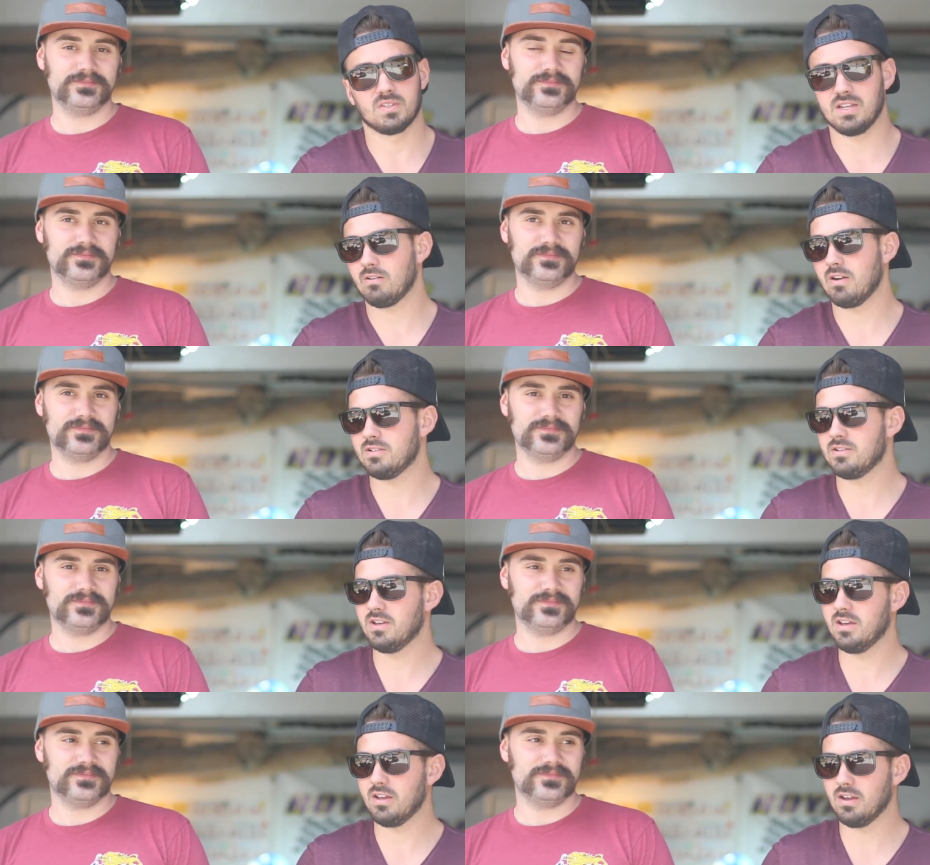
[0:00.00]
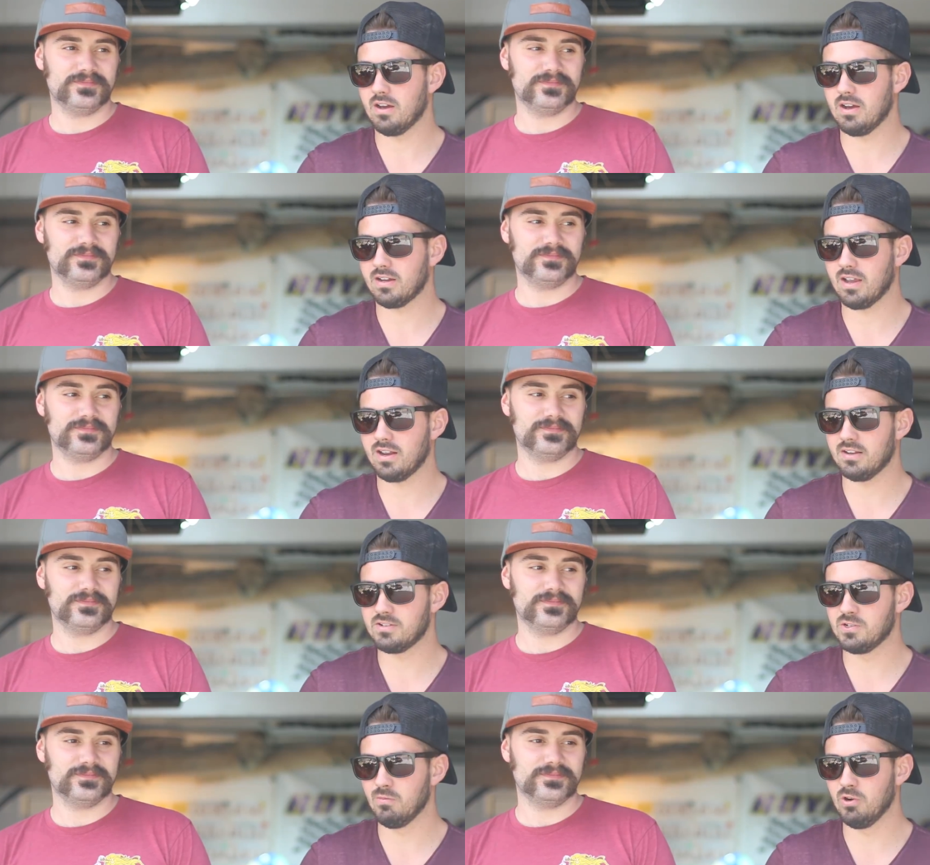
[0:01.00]
Speaker 1: Dare I say, uh, kind of
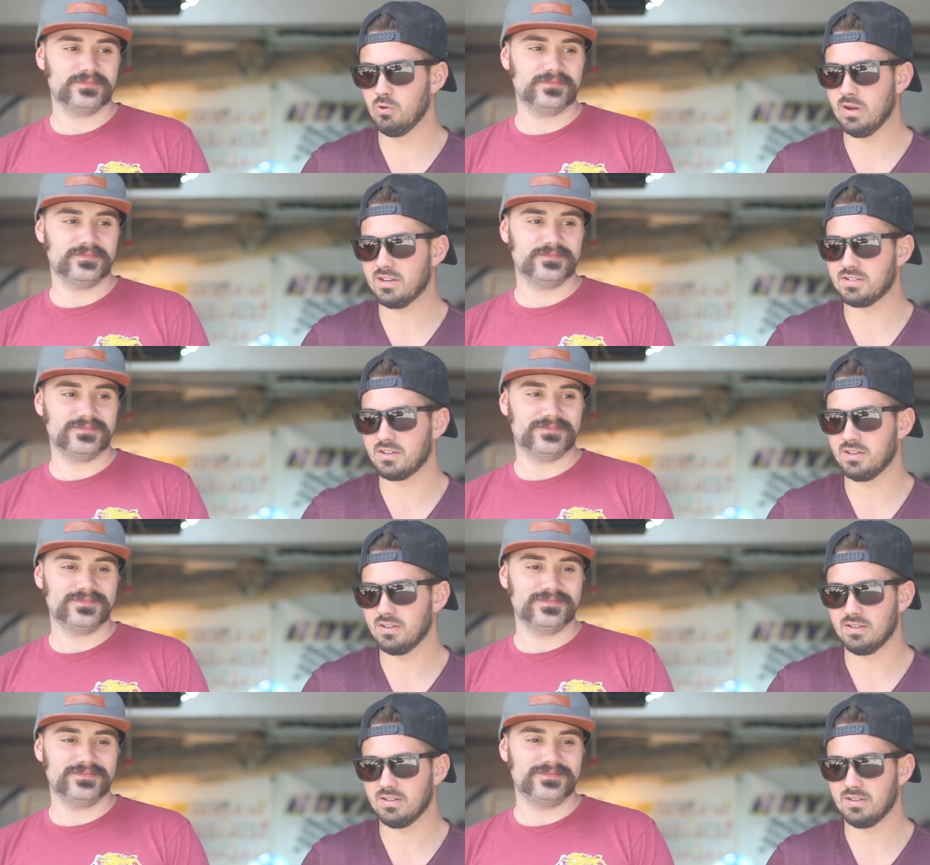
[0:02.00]
Subaru-esque.